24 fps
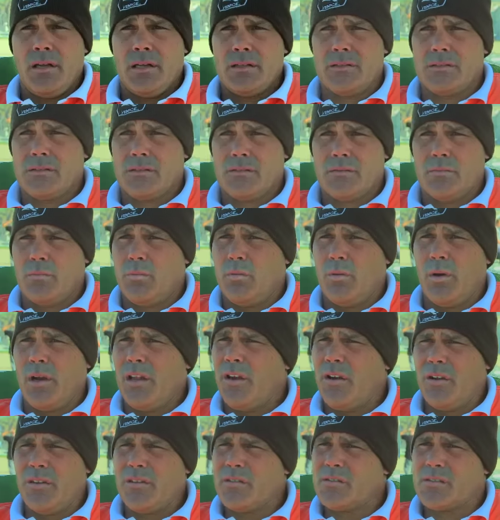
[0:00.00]
That's
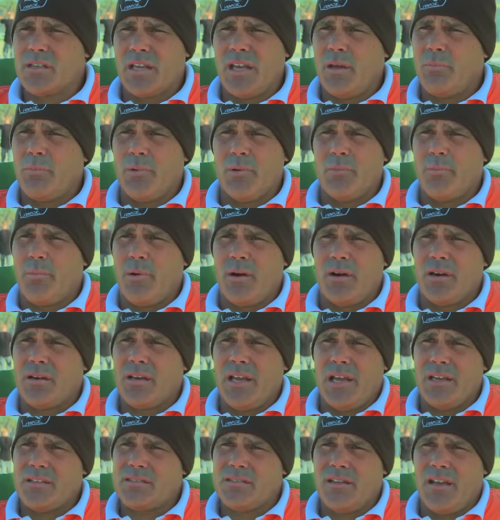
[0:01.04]
what other skateboard park
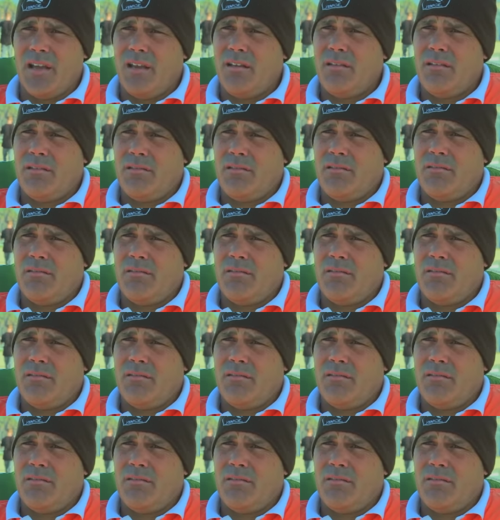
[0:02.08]
has that.